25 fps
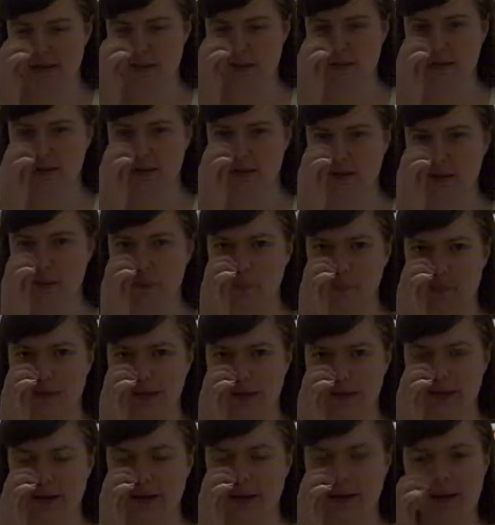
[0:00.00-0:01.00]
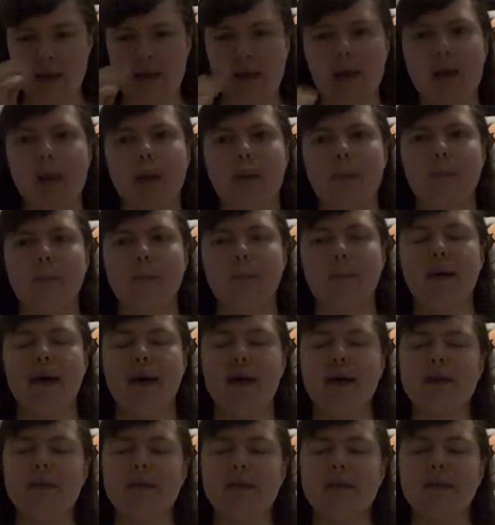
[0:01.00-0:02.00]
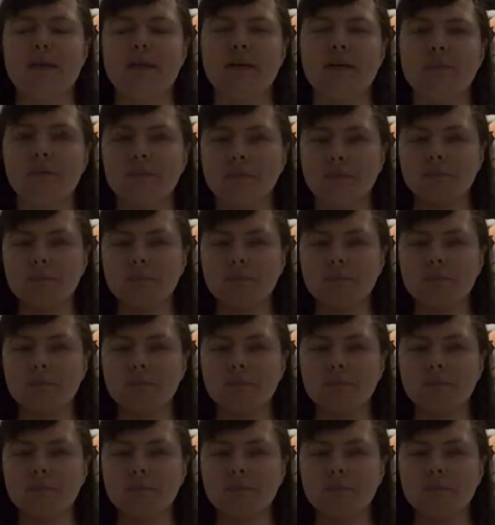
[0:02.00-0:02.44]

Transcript: to that when I open it, but